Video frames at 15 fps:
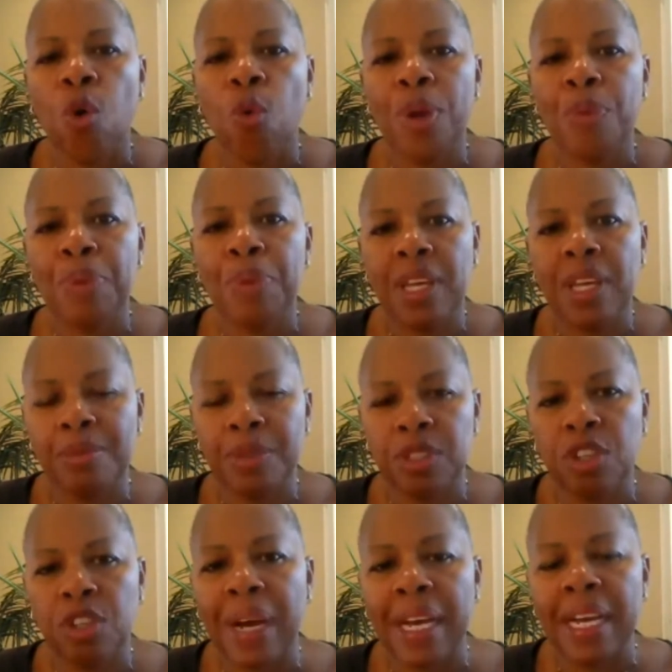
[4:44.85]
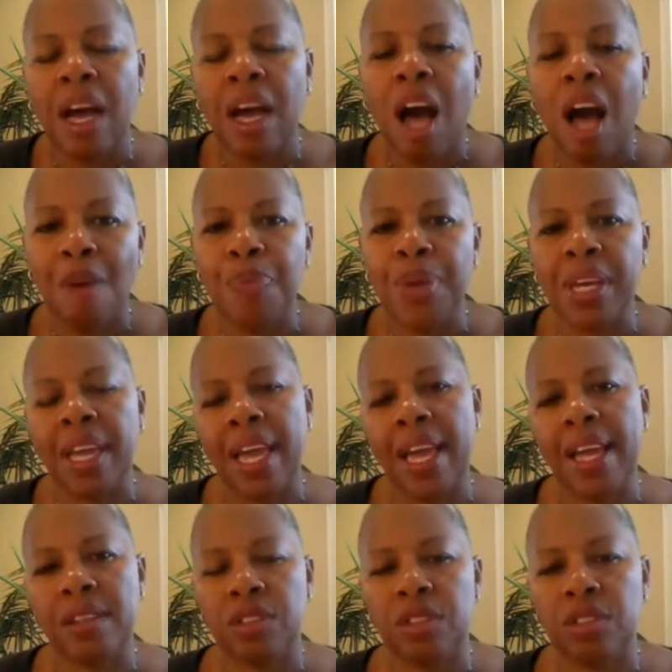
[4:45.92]
we become so myopic
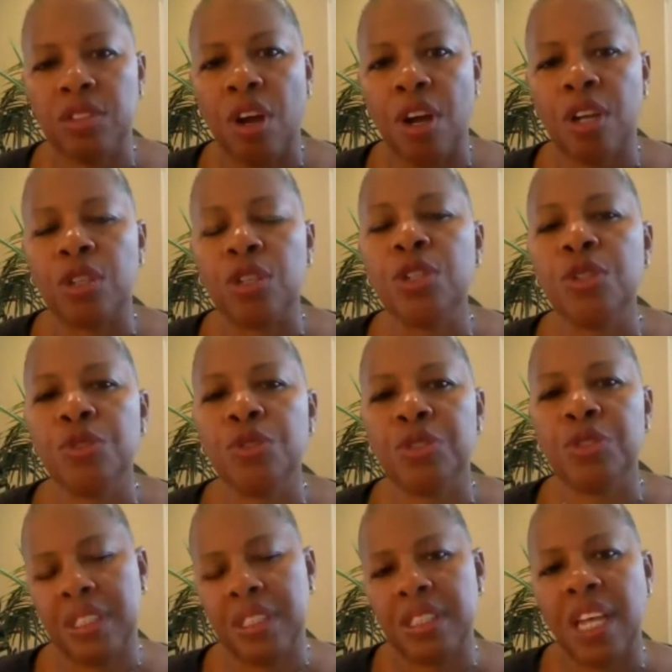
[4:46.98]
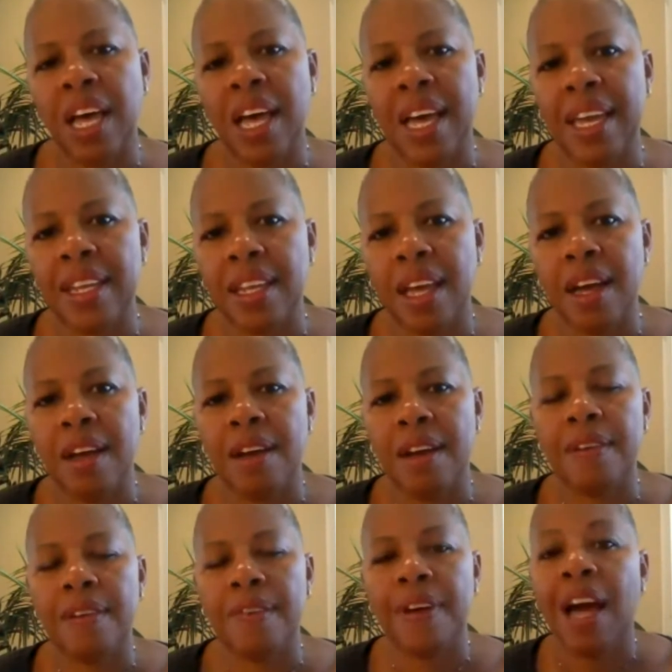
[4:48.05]
and start losing sight
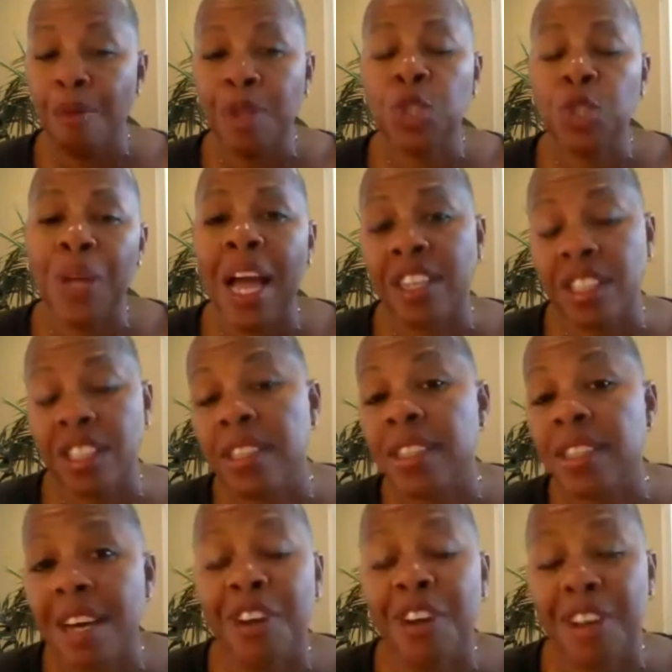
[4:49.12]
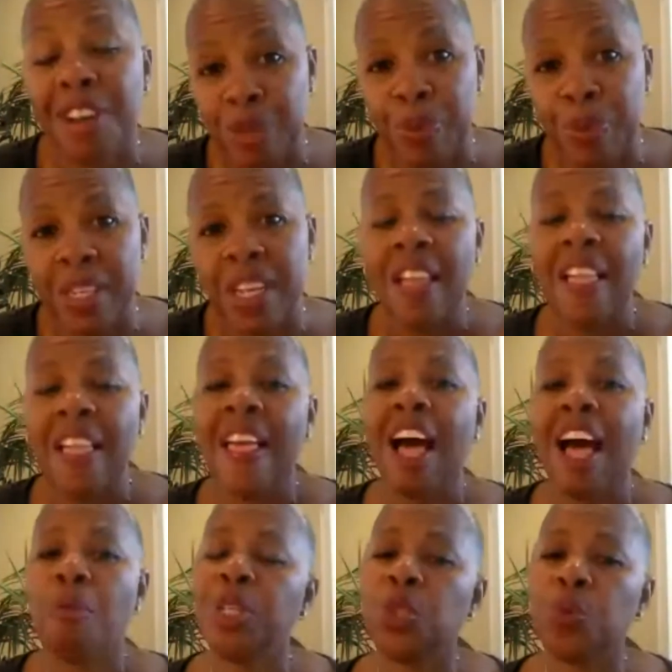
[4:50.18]
of how much we actually love our husband,
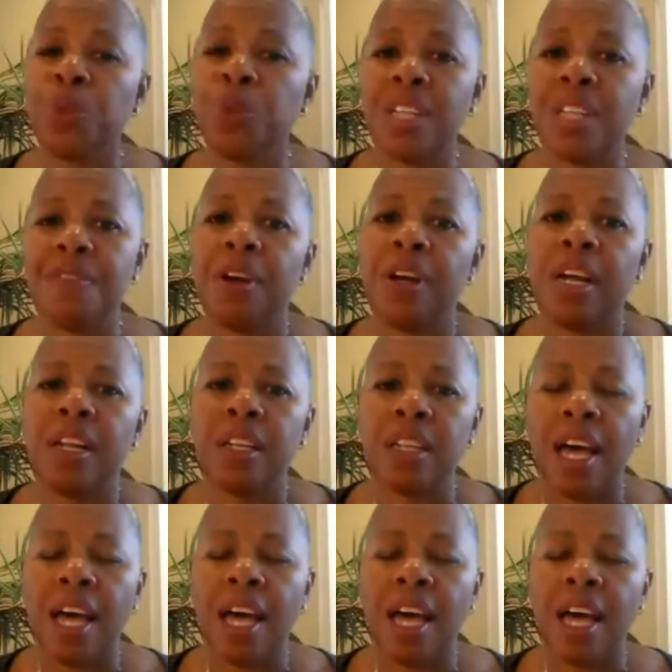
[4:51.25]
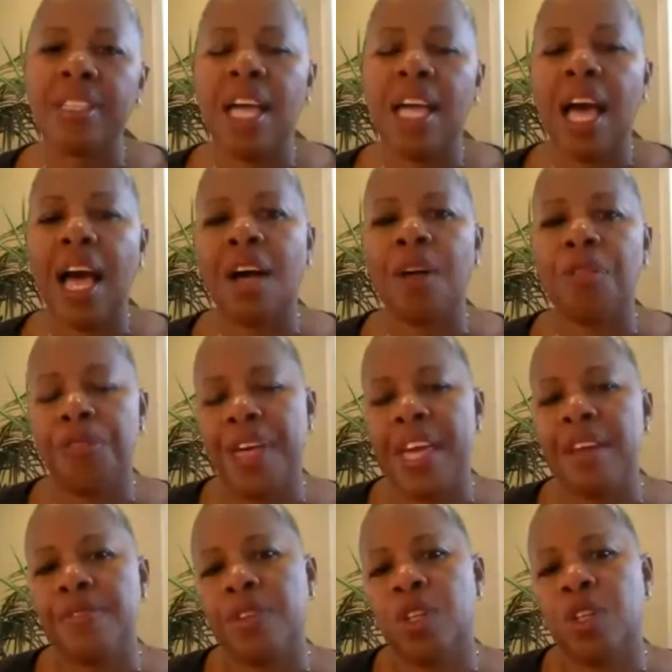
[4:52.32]
how much we love our lives, and how
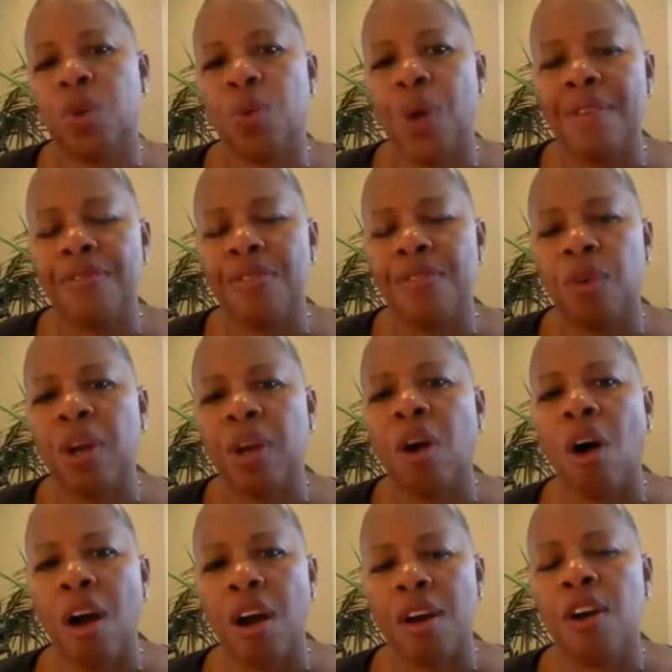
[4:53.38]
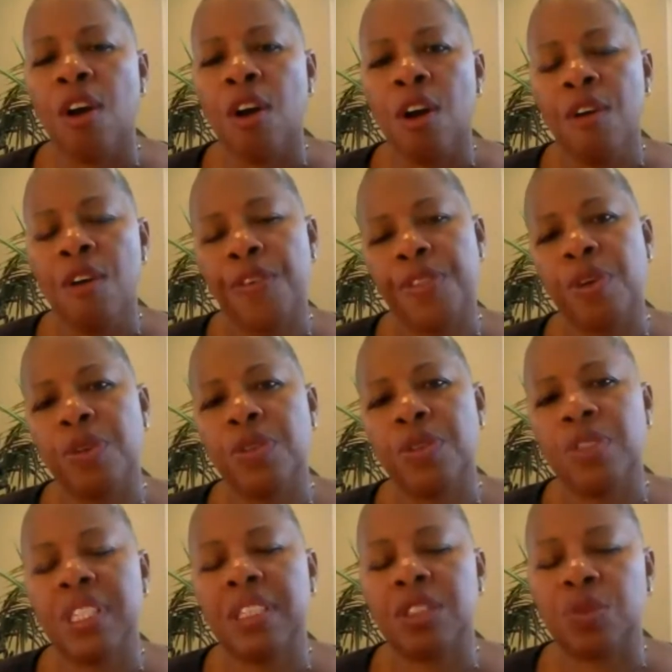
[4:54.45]
thankful and grateful we are for those
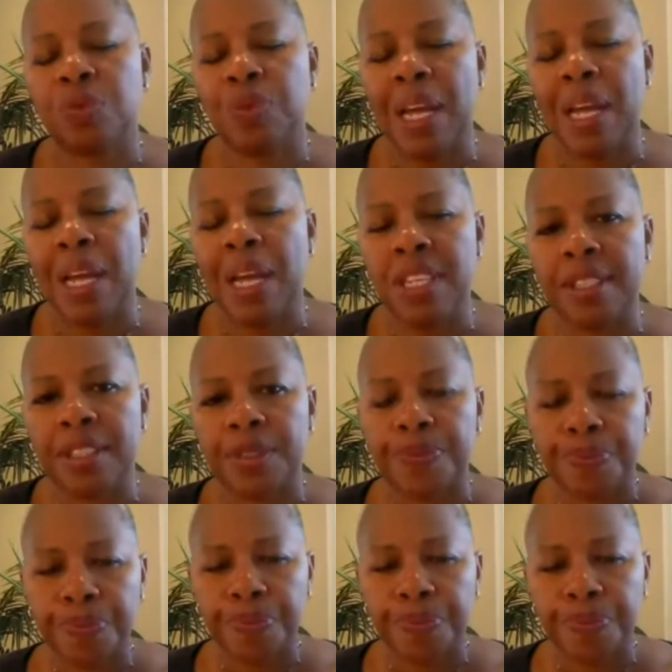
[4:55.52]
things around us.